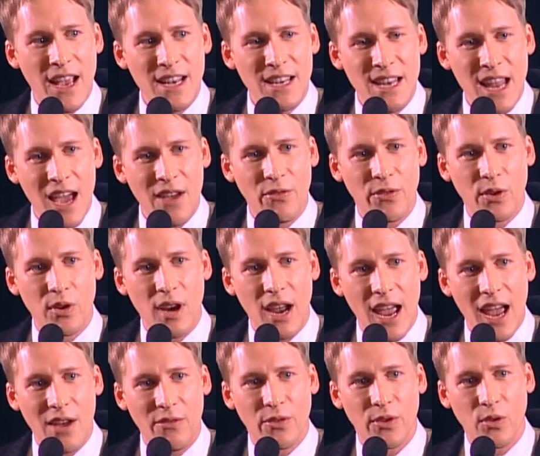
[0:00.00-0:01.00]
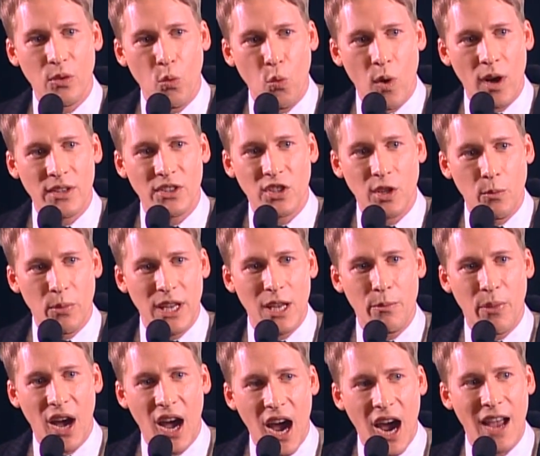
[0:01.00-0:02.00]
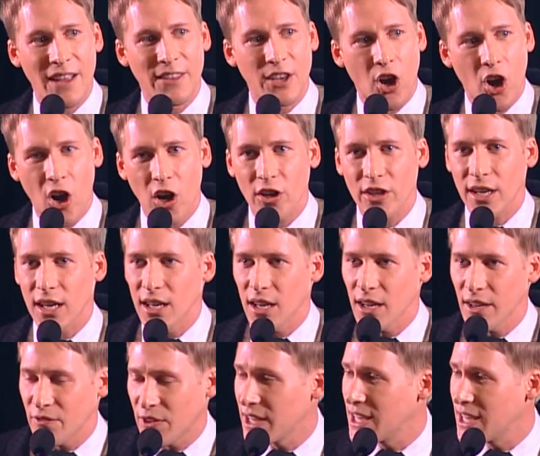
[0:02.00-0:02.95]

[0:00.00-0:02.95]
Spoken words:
And they never, ever want to be behind the arc